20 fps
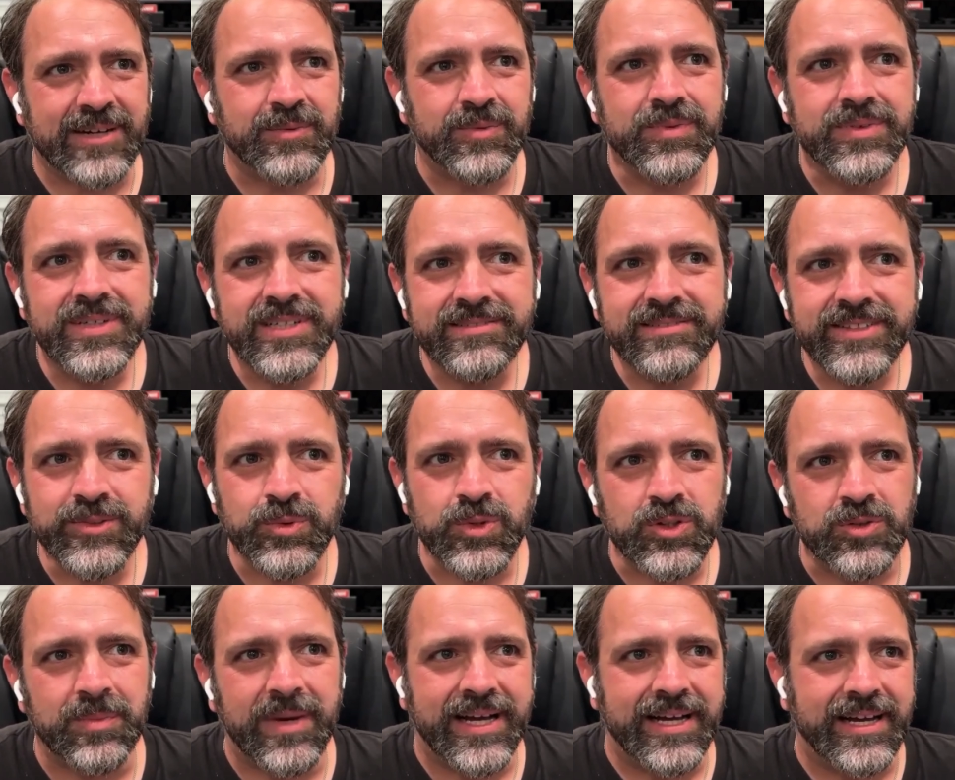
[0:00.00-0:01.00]
I really
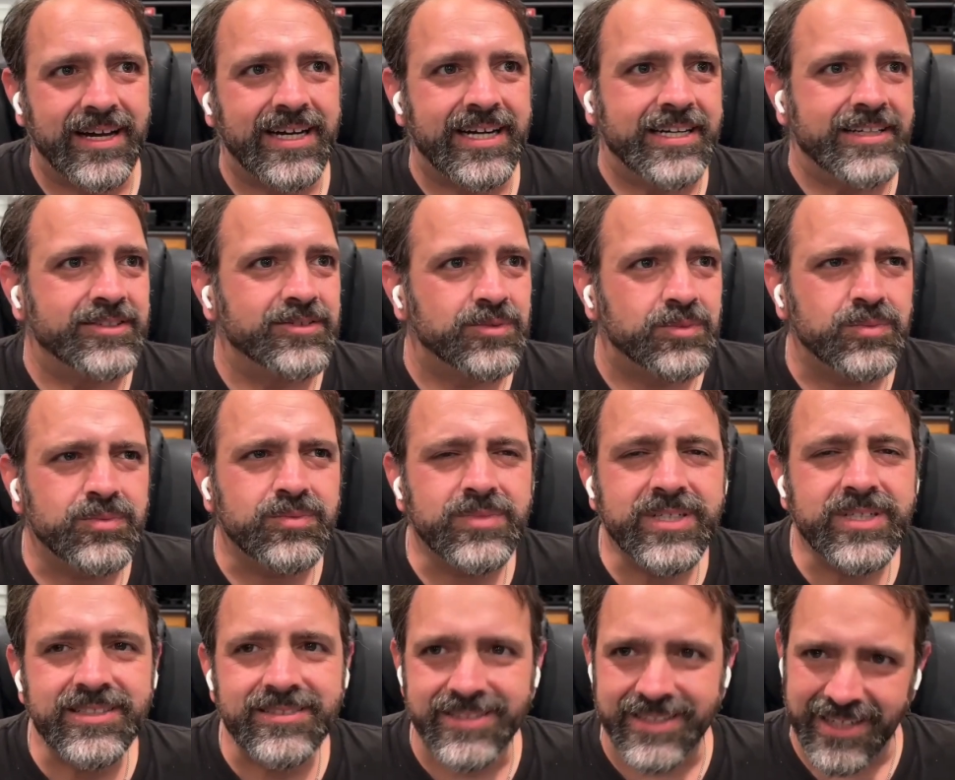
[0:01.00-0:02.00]
rolled my eyes
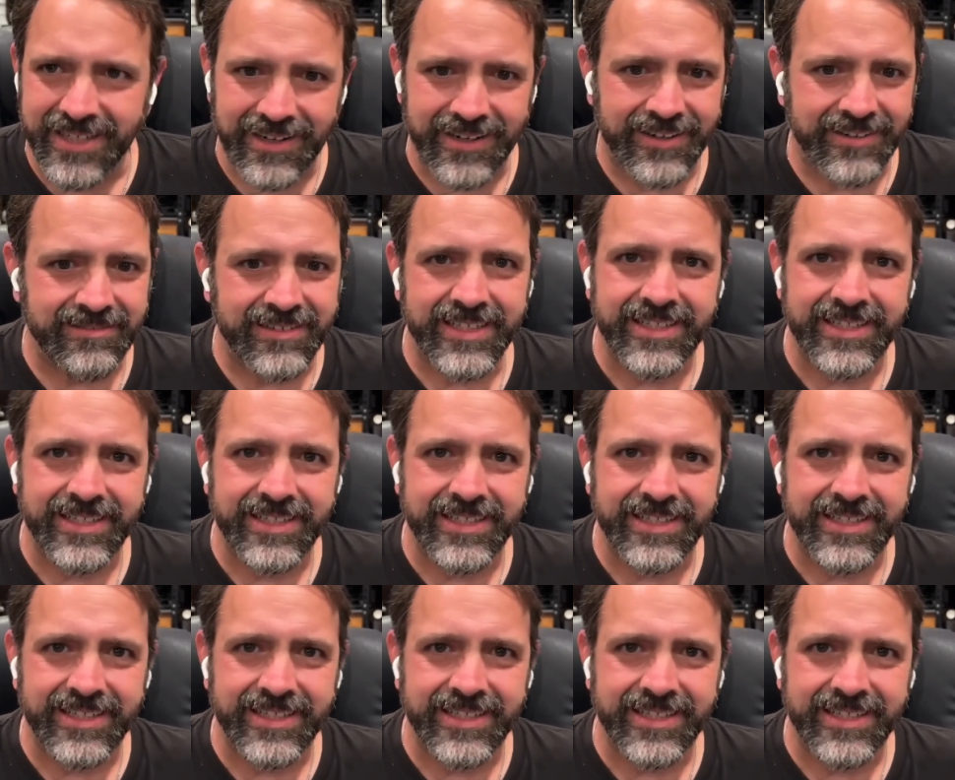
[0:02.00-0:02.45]
really hard,